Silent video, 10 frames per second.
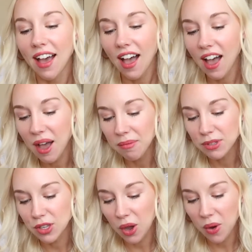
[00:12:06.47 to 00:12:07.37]
Um,
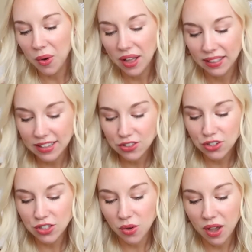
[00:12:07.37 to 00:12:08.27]
so let's
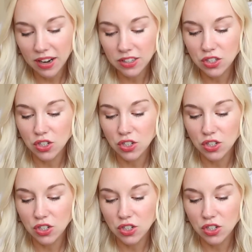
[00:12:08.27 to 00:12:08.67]
just go ahead and